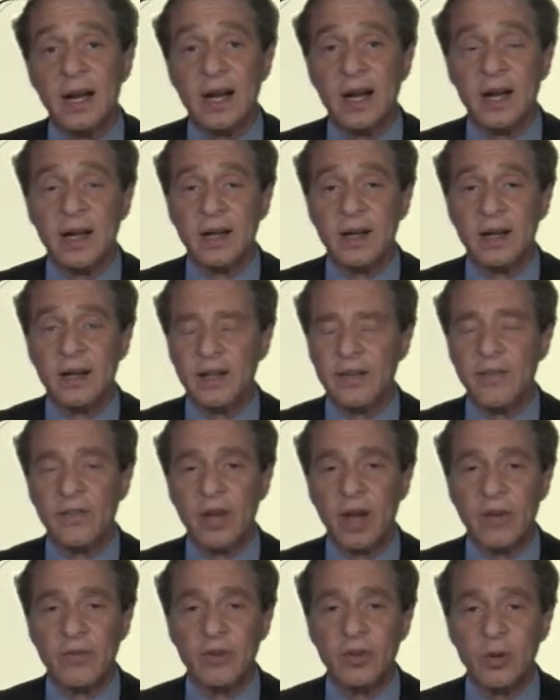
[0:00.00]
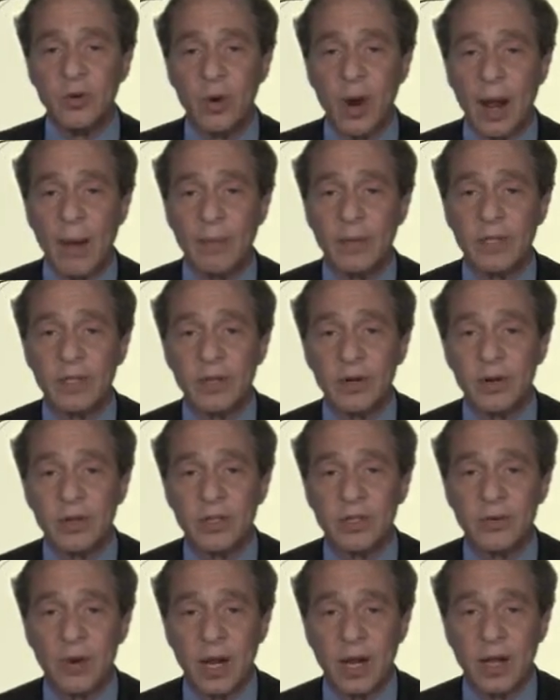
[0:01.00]
If you have 2 rabbits in
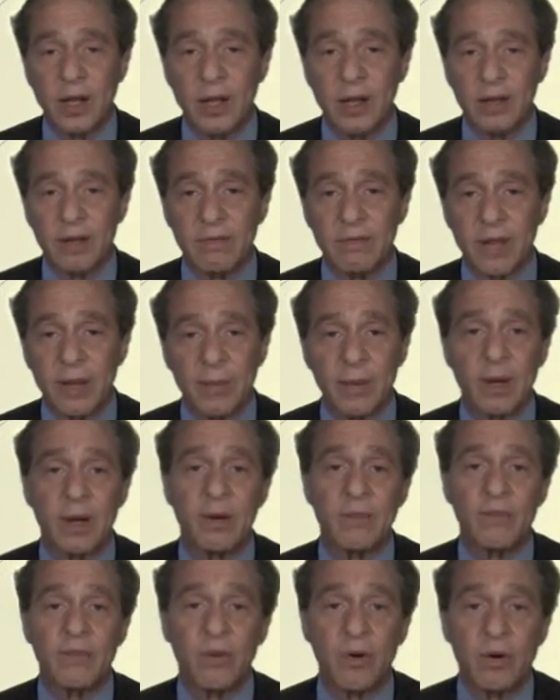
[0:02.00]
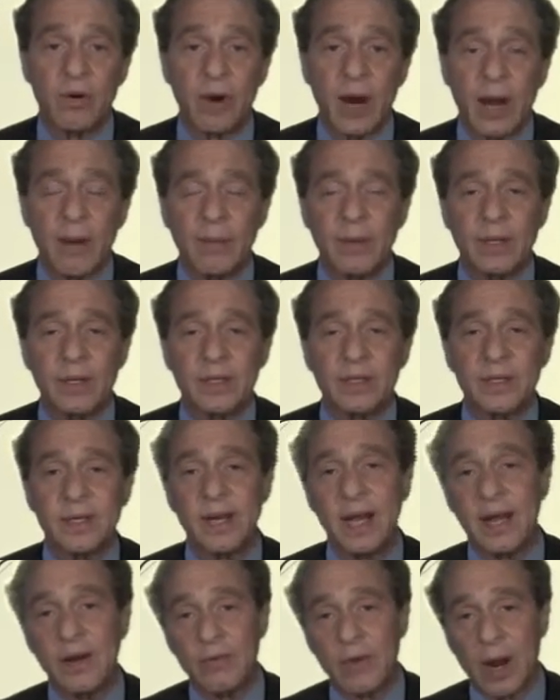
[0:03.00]
Australia, they become 4 rabbits,
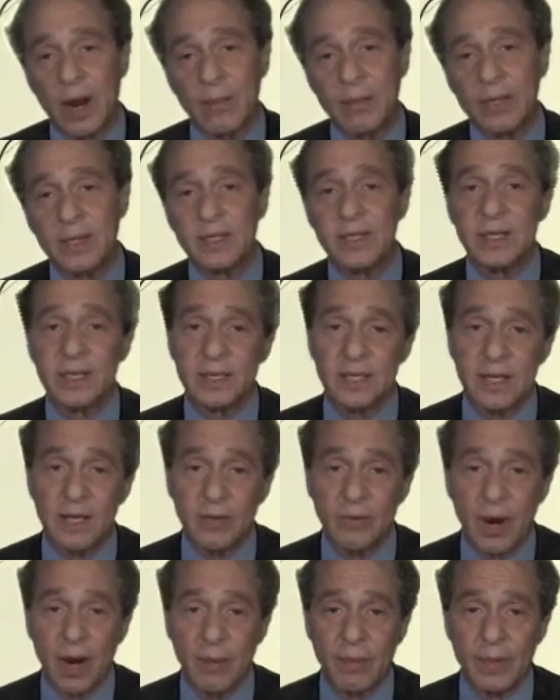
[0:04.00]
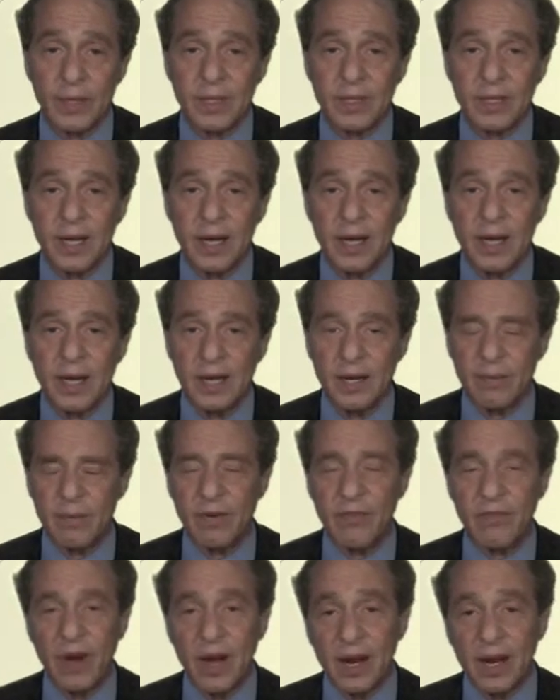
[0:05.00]
and 8 rabbits, 16 rabbits.
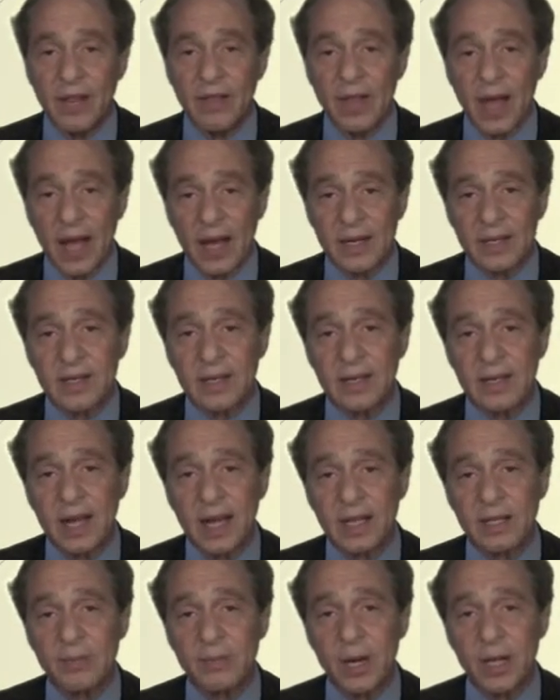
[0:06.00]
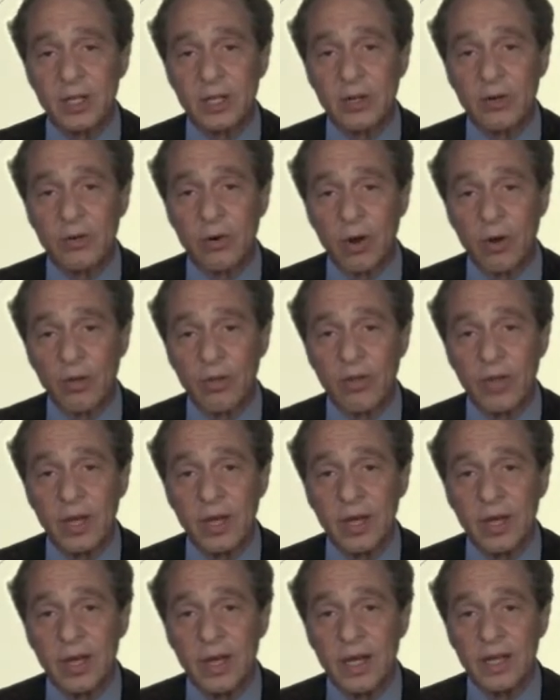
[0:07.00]
But finally, that exponential growth
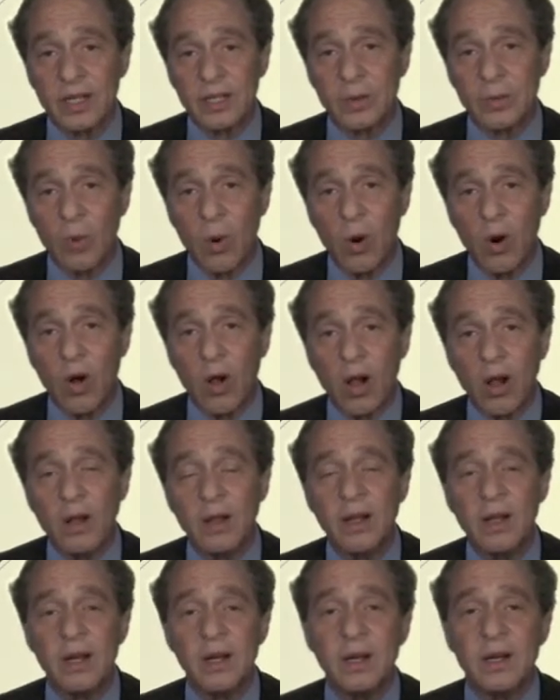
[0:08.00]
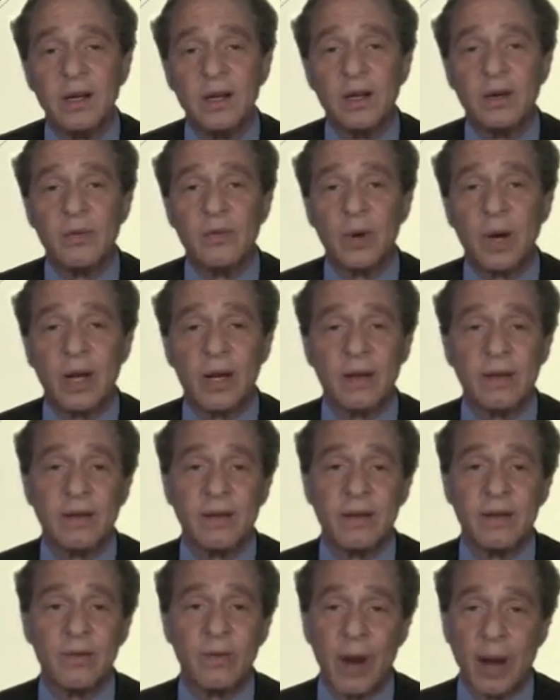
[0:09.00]
hits a wall
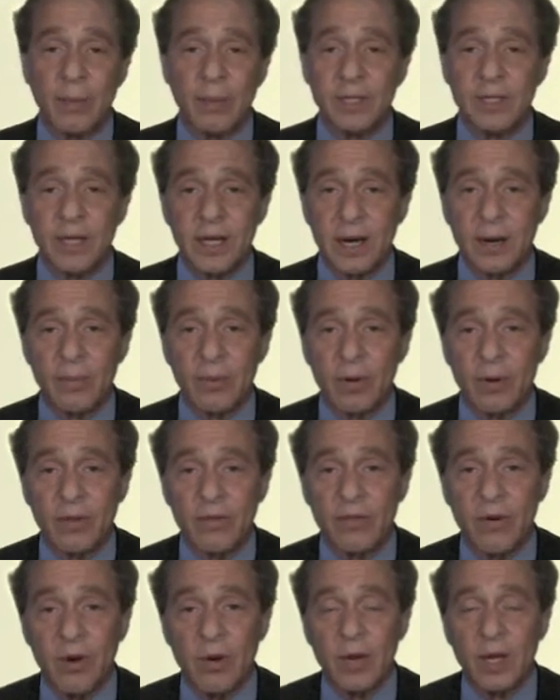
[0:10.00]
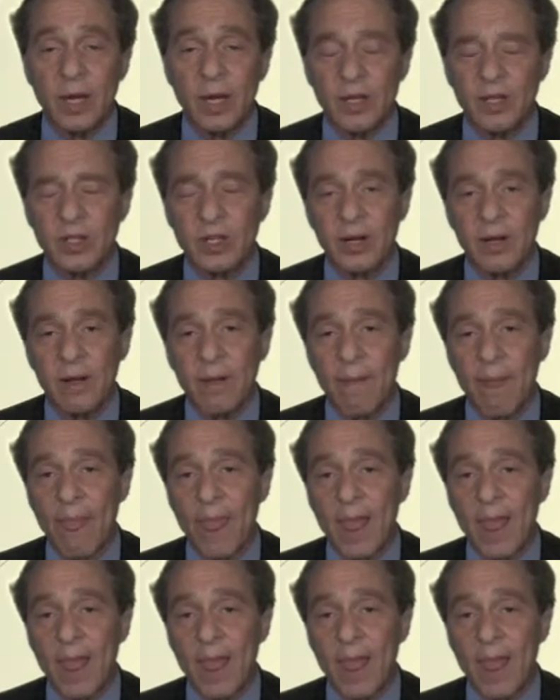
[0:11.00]
when the rabbits eat up all the foliage.